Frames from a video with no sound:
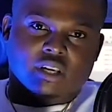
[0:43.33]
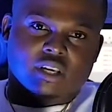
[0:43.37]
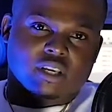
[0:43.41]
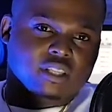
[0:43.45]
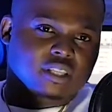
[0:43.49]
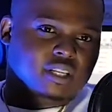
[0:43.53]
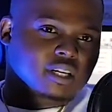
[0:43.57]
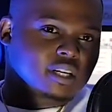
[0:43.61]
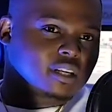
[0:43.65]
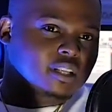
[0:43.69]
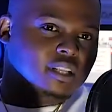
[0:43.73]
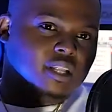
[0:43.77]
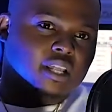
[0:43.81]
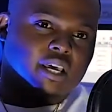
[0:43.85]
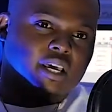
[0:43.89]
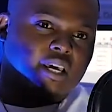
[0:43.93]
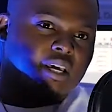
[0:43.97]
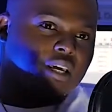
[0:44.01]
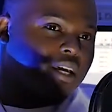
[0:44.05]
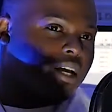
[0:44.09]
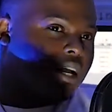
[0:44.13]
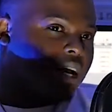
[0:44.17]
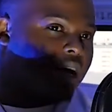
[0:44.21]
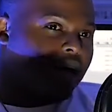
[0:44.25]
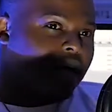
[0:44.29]
And then,
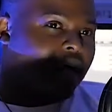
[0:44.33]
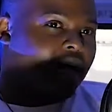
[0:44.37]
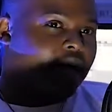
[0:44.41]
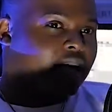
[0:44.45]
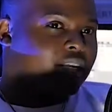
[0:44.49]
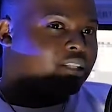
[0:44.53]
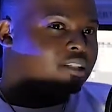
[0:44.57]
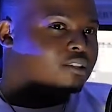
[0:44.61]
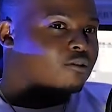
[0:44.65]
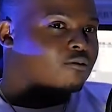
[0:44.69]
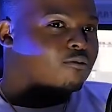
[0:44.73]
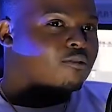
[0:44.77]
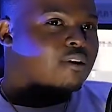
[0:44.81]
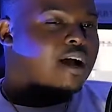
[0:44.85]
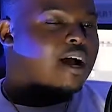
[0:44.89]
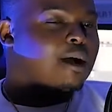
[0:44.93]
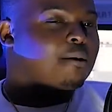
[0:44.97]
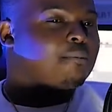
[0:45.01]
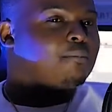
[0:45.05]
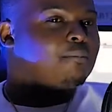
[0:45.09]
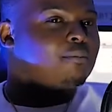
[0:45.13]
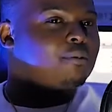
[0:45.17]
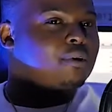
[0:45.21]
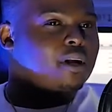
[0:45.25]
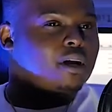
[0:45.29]
like, I got into
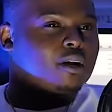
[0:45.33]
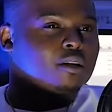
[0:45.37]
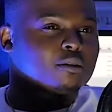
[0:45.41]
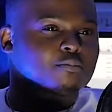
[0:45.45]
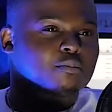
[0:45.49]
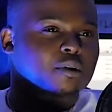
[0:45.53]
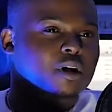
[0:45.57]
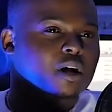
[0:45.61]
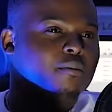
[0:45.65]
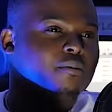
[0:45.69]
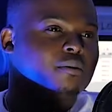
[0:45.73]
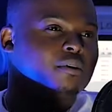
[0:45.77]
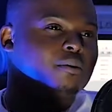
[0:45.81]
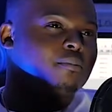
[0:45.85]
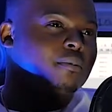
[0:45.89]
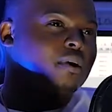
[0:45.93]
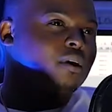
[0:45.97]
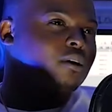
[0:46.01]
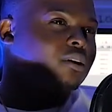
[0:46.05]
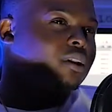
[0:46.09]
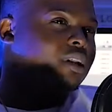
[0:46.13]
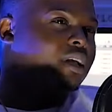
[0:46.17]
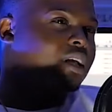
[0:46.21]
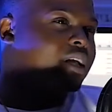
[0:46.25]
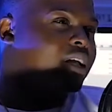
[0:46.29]
rap when I was probably
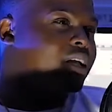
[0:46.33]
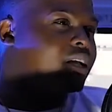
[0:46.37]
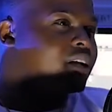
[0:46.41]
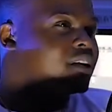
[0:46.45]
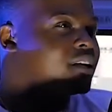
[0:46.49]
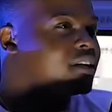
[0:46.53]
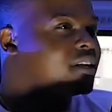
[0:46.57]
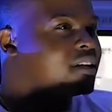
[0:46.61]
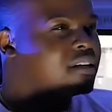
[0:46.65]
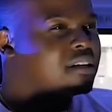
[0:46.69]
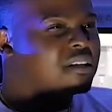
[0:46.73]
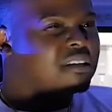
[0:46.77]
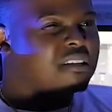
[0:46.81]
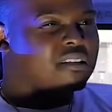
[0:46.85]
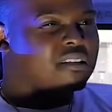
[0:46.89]
about, like,